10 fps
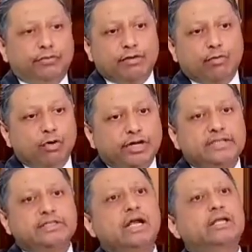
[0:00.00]
We have
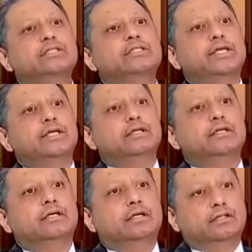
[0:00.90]
already started
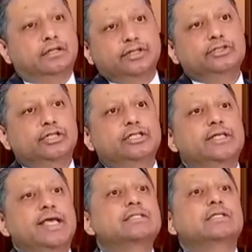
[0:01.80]
seeing the
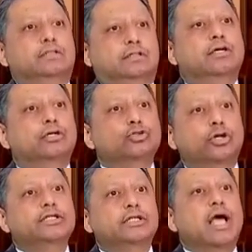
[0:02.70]
distress hasten, the
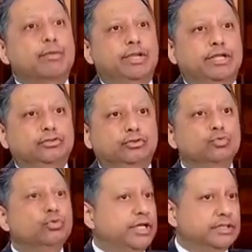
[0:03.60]
consolidation happening. So
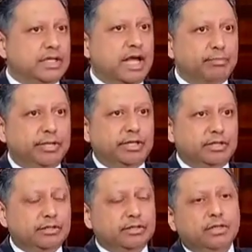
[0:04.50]
2 things are happening
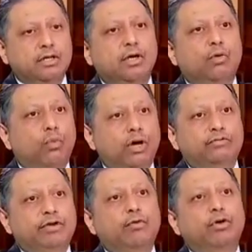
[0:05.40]
here.
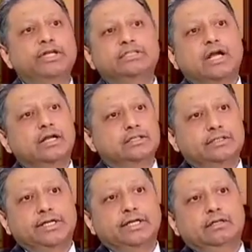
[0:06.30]
One, we have already started
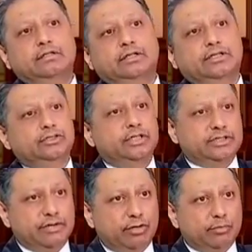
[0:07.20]
seeing the
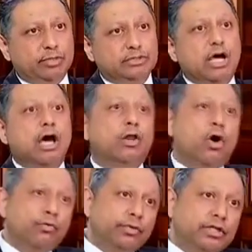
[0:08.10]
distressed developers
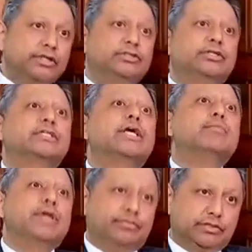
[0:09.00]
along with the distressed
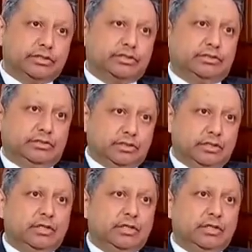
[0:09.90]
NBFCs